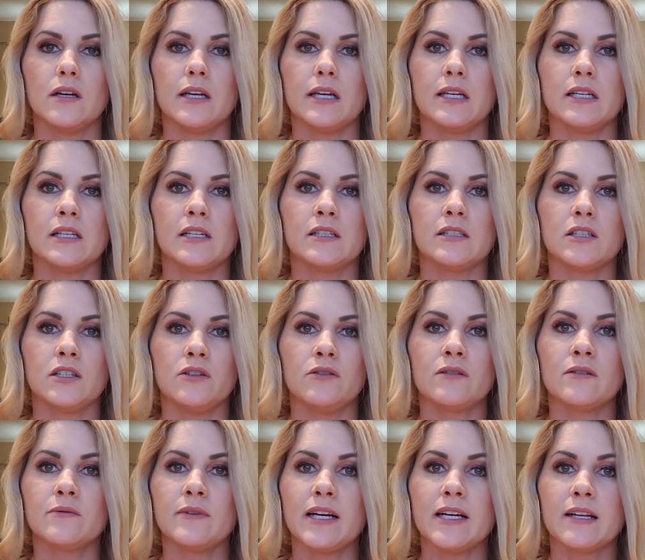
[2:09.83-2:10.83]
is you
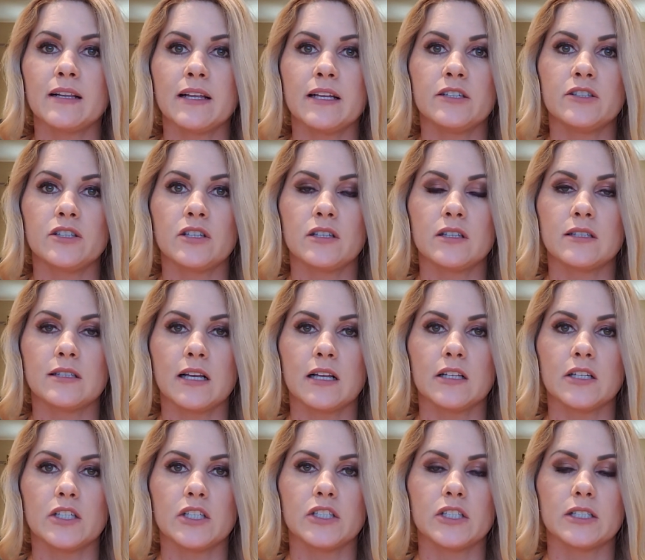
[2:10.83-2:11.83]
can write a letter to the
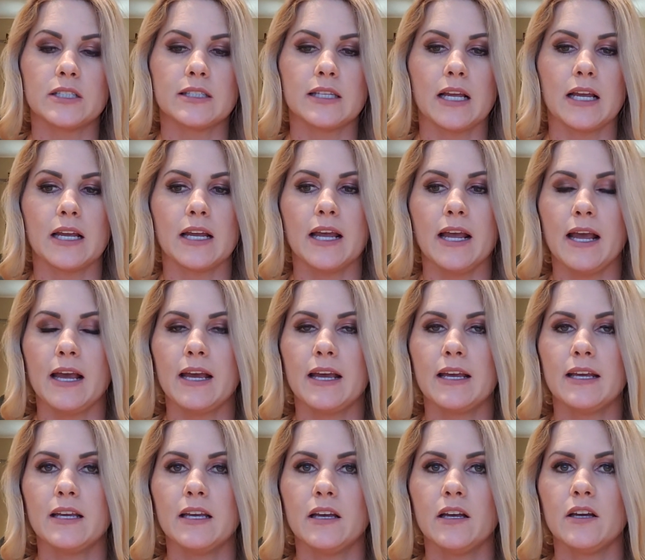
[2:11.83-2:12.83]
seller just saying,
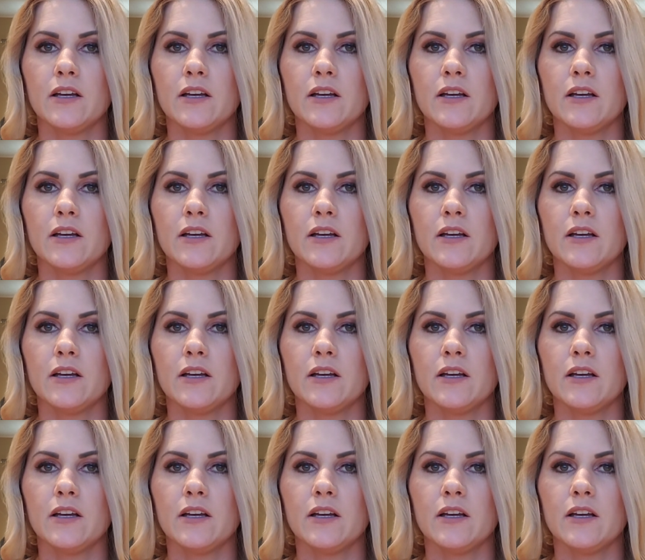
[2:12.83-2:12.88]
hey,